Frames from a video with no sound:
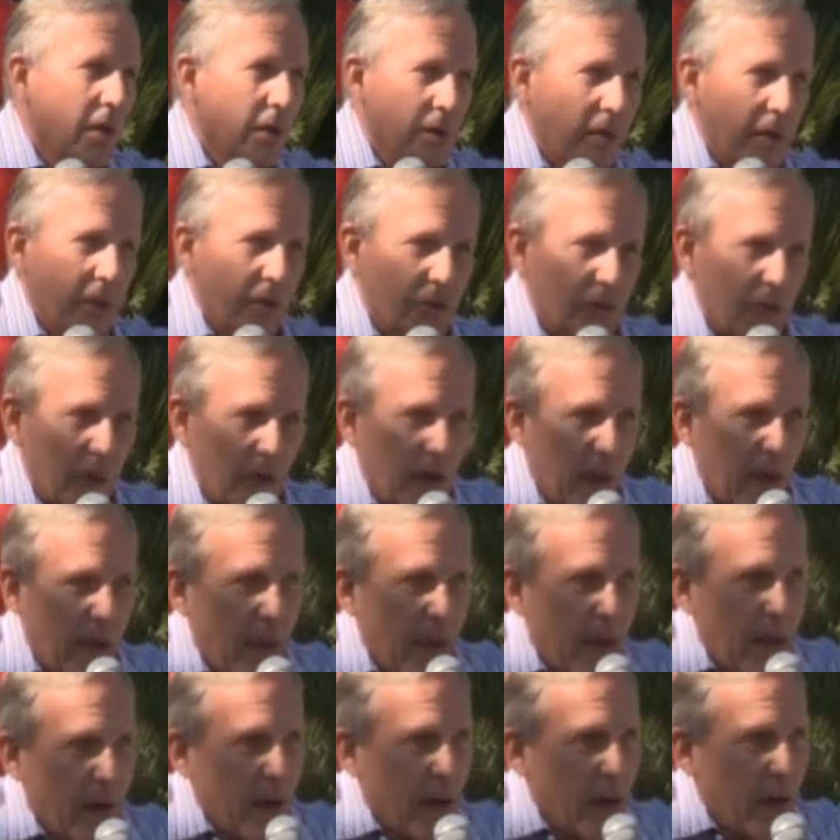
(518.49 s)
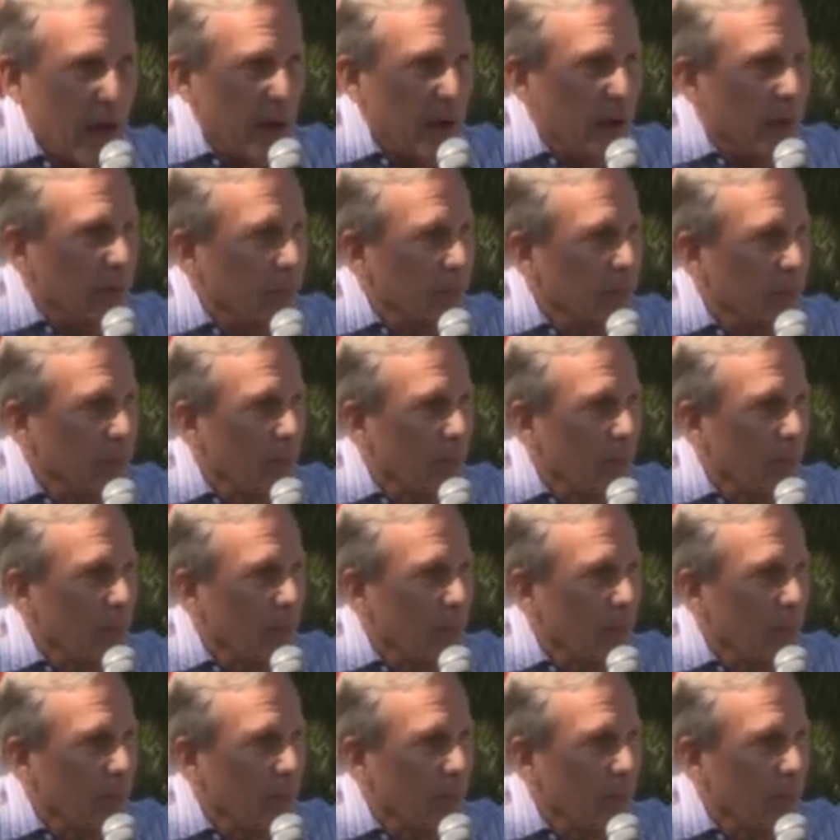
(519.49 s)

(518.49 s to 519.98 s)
they said I had a